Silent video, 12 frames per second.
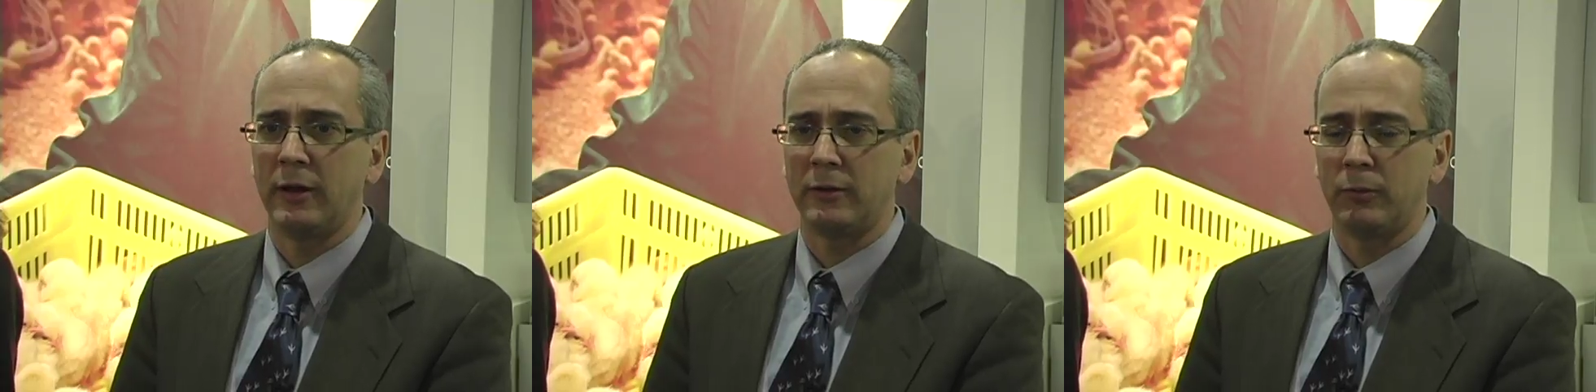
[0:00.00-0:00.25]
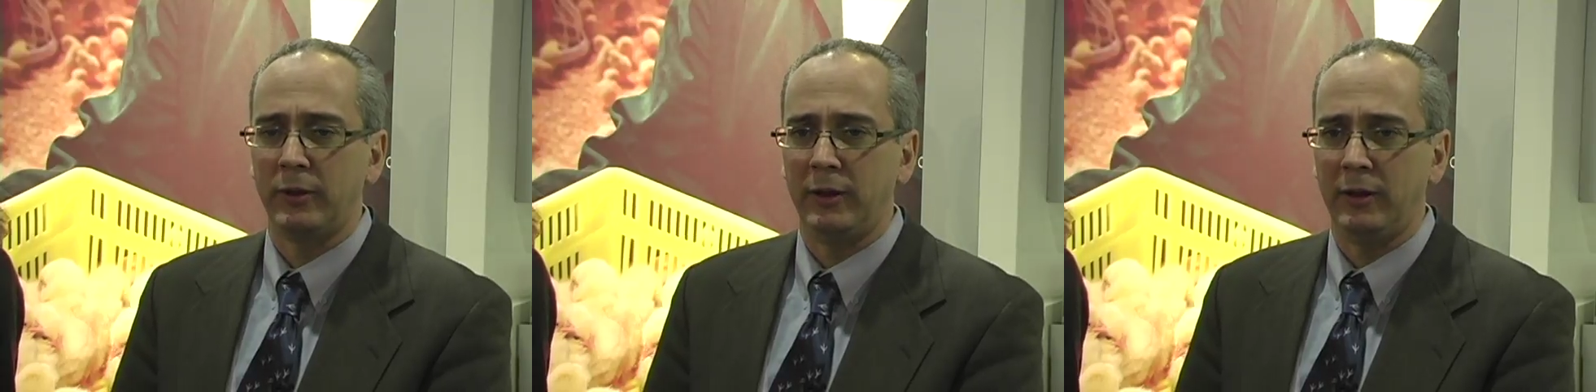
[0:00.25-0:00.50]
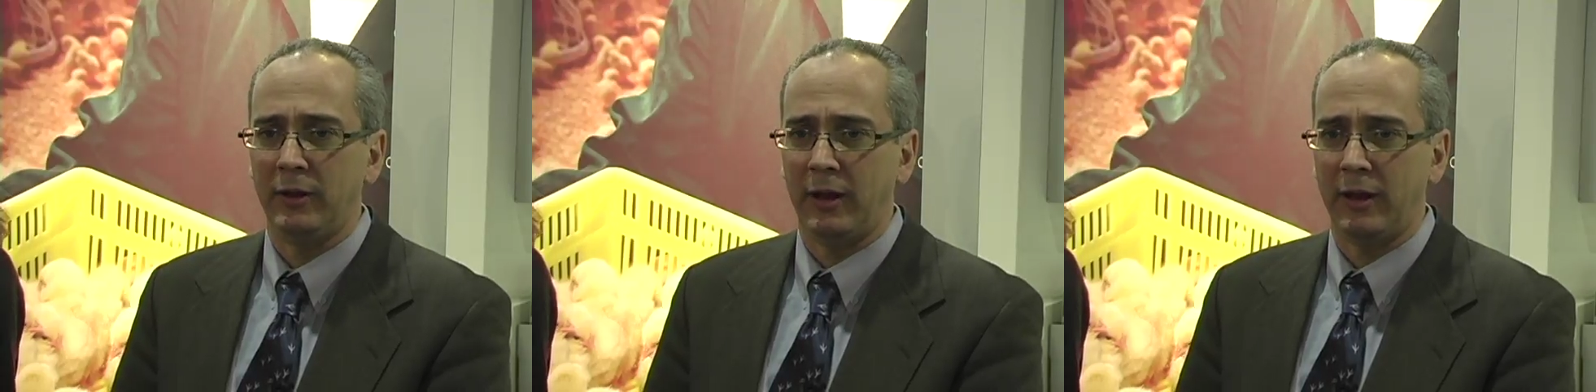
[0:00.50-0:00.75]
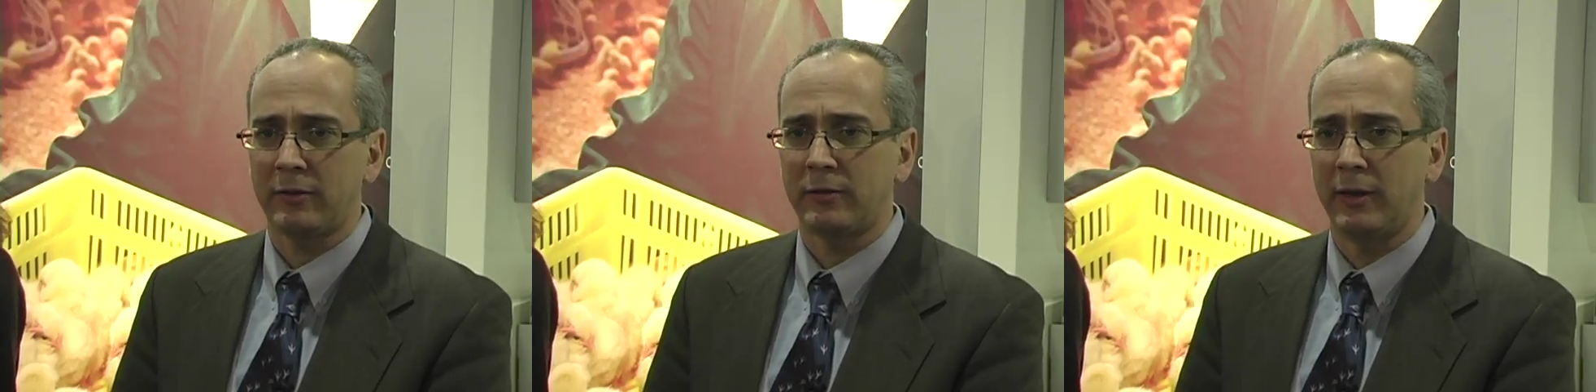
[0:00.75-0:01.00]
that we
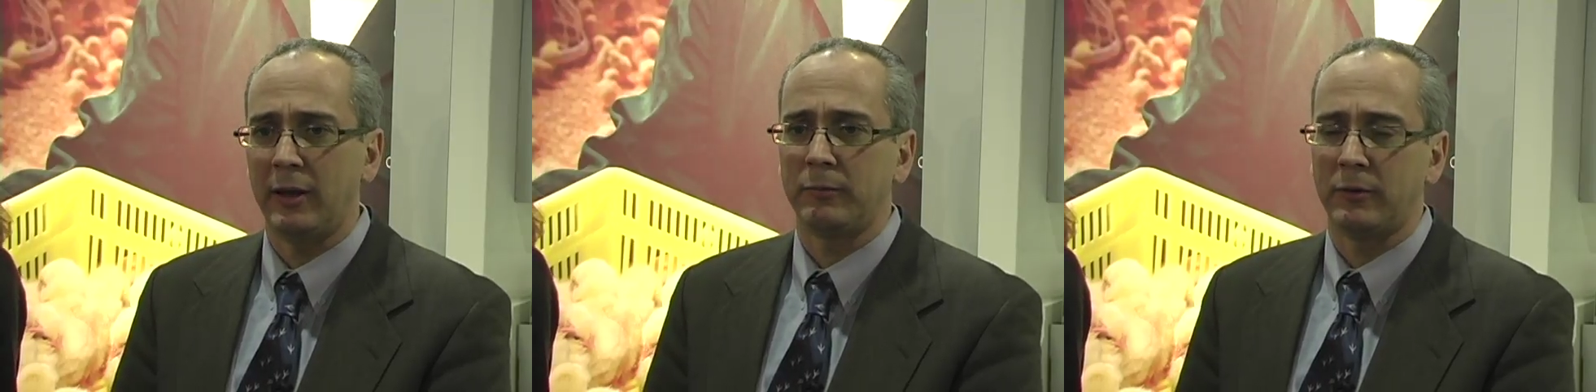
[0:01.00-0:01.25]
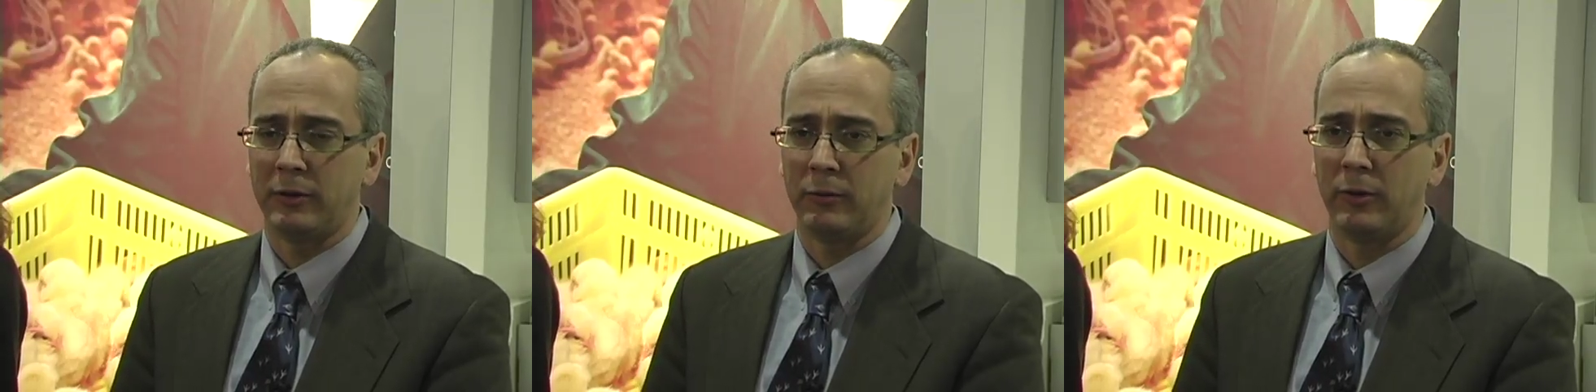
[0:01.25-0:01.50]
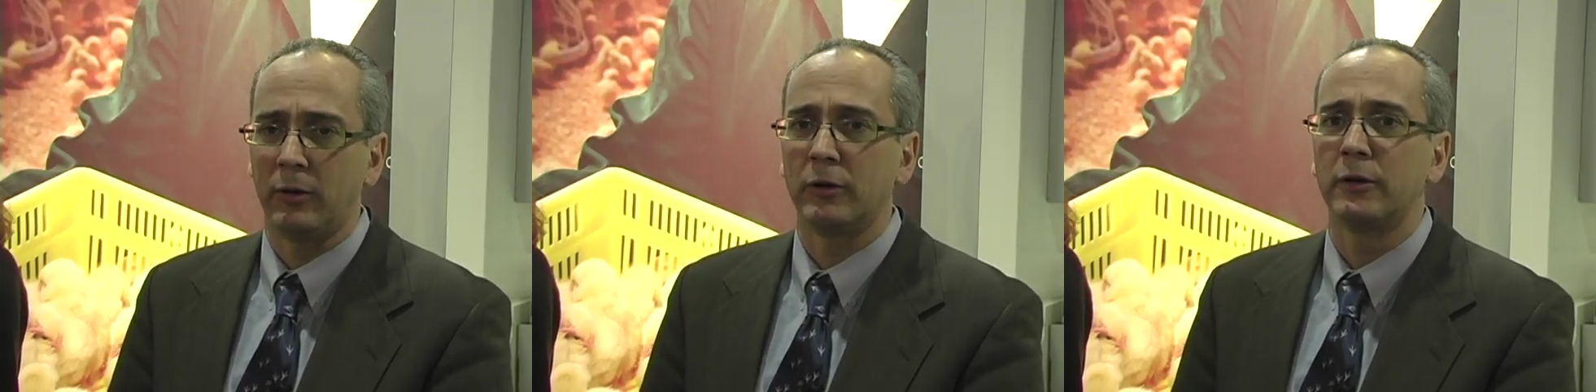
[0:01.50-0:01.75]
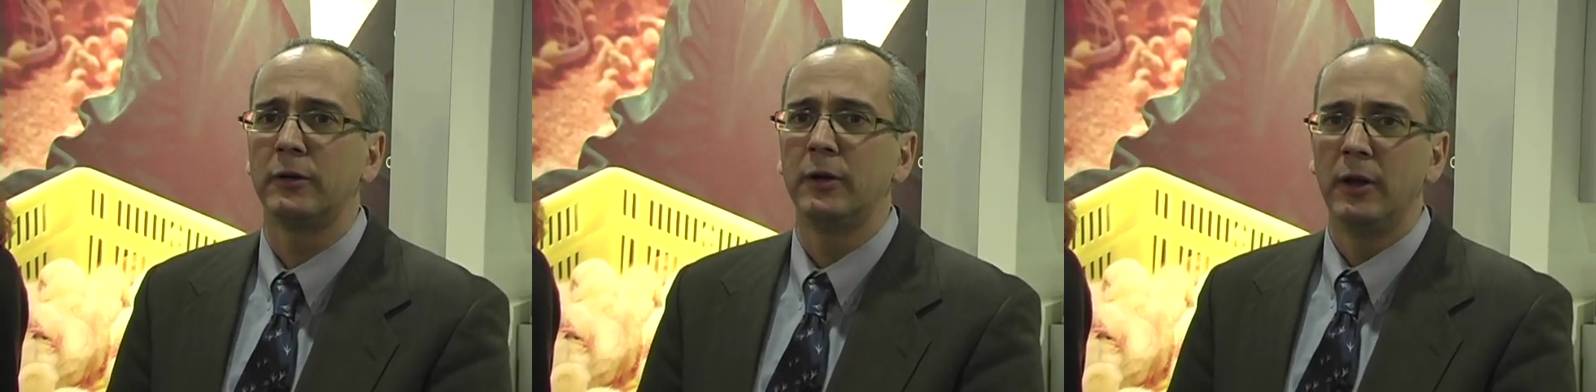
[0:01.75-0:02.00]
asked them, that we
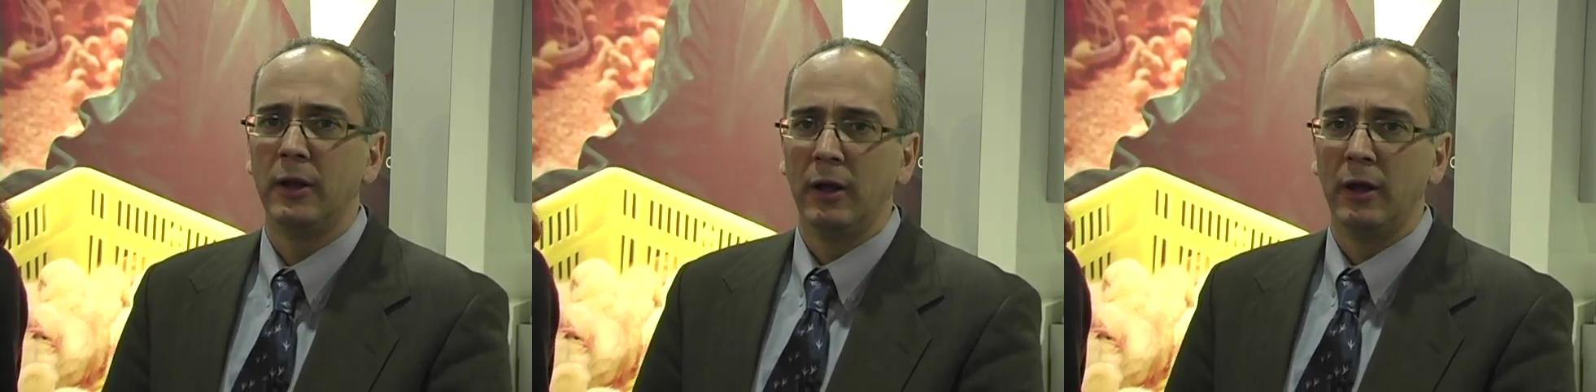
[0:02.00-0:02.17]
ordered